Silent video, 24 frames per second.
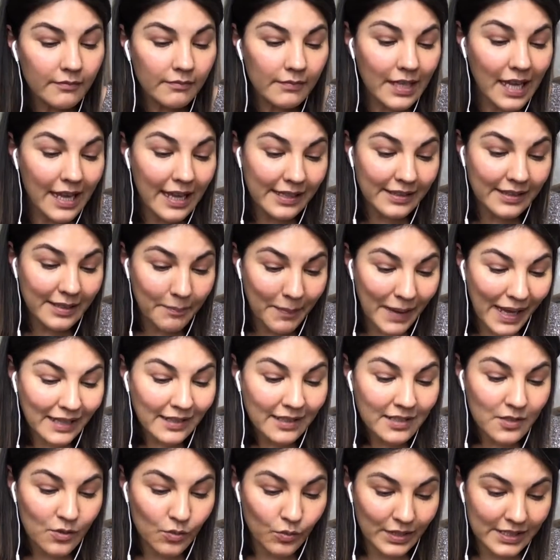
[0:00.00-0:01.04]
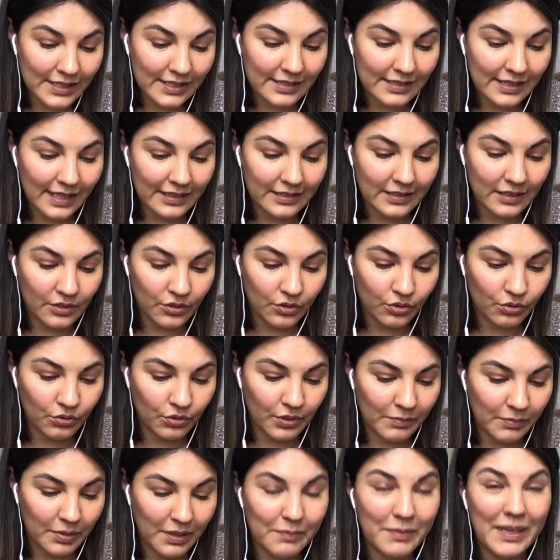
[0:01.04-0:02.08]
And the balance we decided to
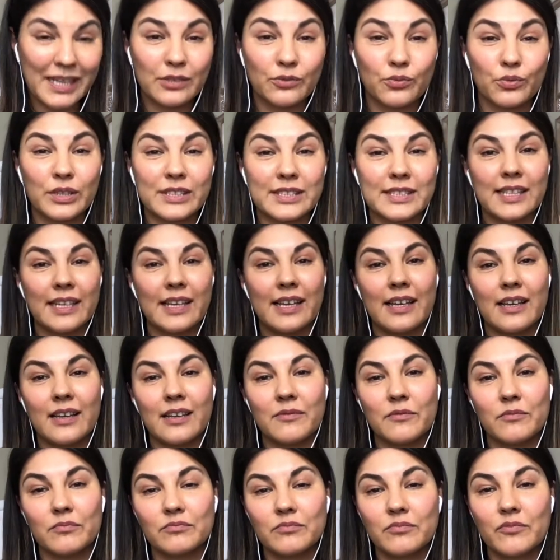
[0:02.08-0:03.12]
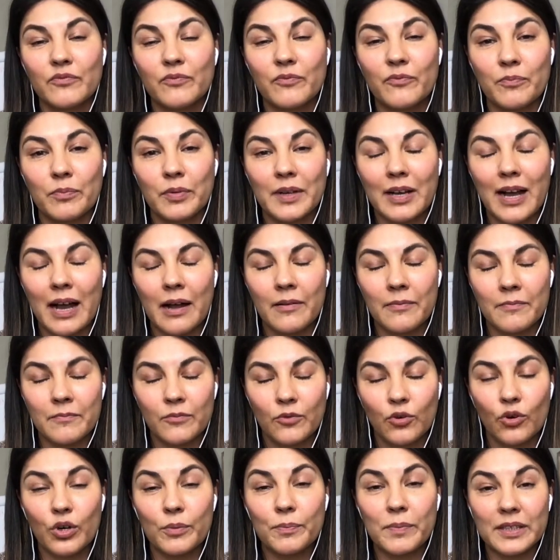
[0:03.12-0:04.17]
implement was a
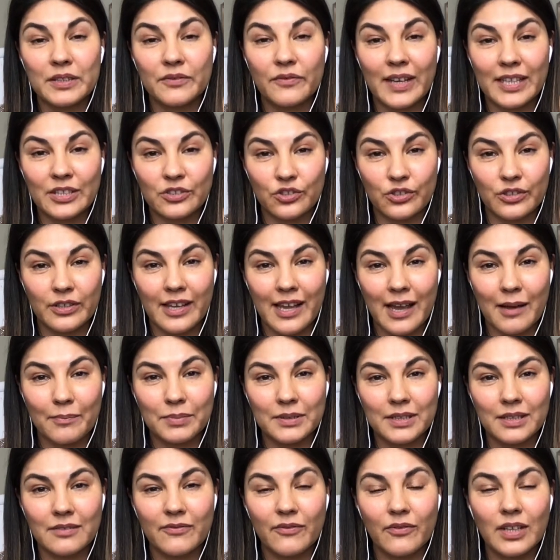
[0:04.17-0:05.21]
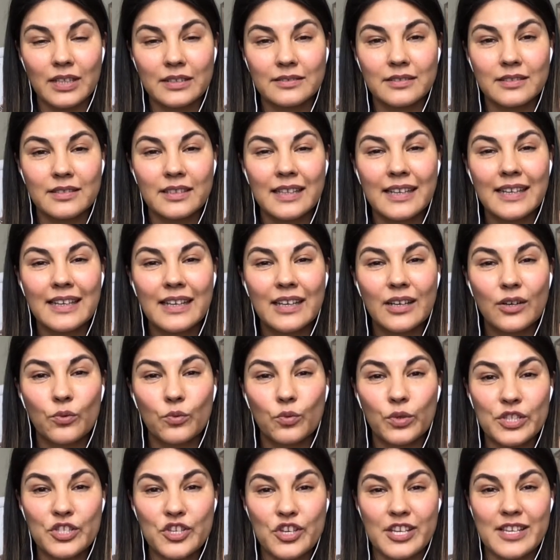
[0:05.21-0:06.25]
corporate venture capital fund,
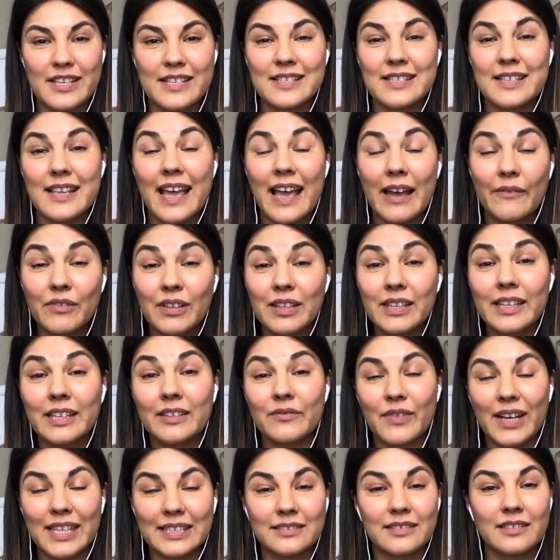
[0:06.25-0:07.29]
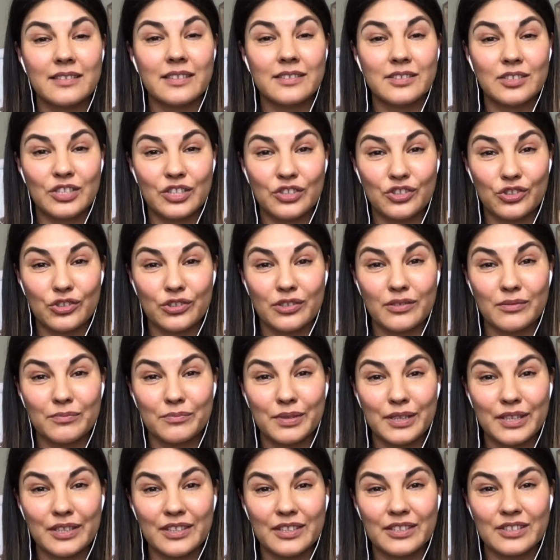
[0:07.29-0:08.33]
which is heavily invested in digital,
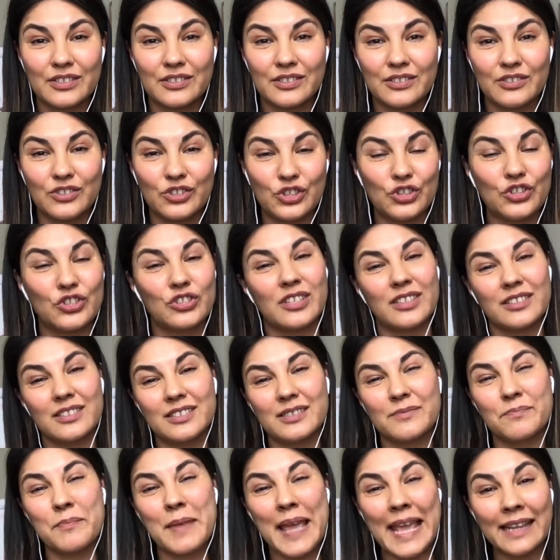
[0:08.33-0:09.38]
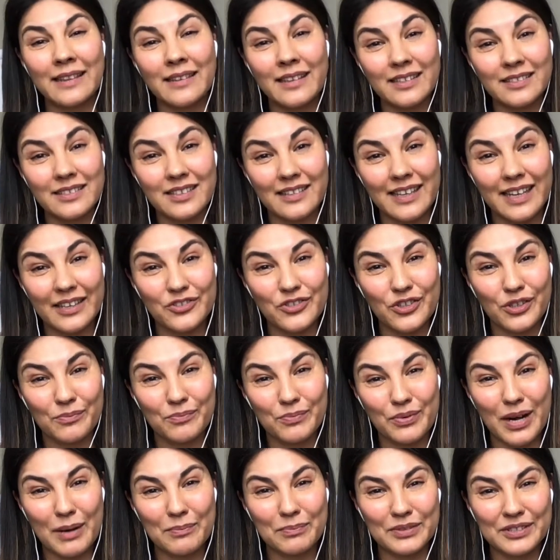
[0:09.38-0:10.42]
because digital is mainly intellectual
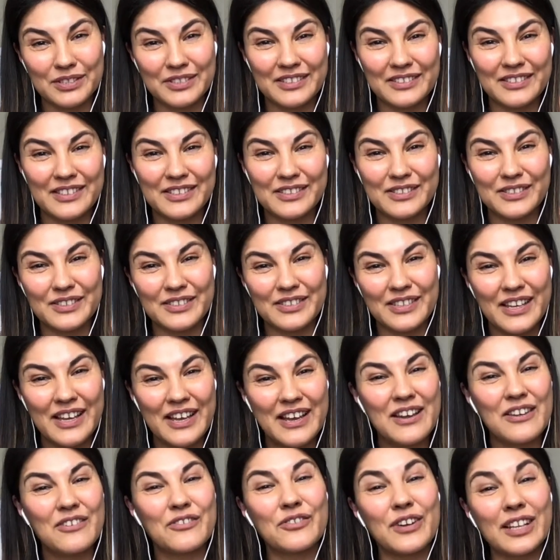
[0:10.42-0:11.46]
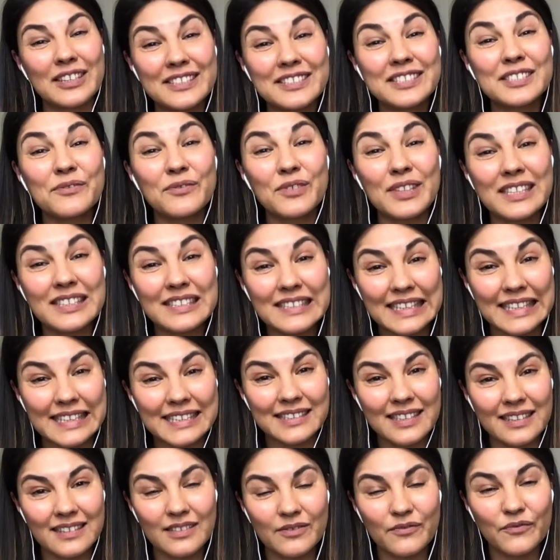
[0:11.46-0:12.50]
property. There's relatively
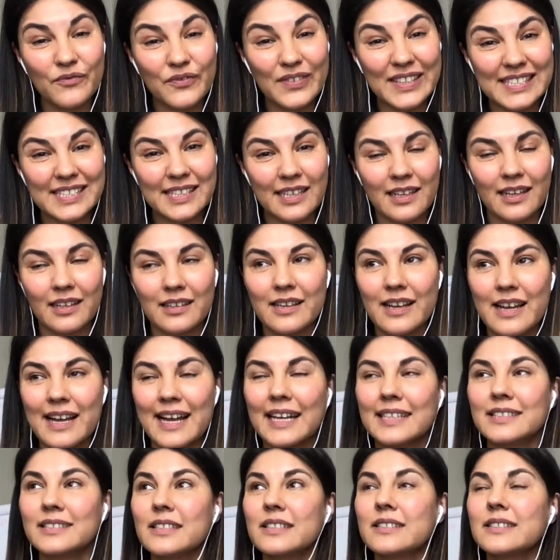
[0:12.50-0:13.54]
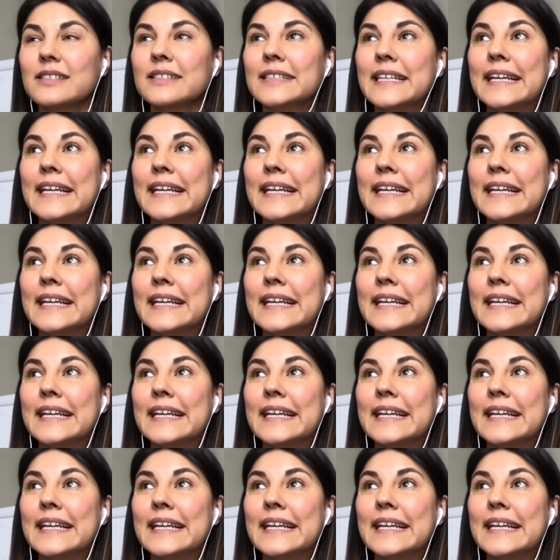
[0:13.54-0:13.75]
little physical assets.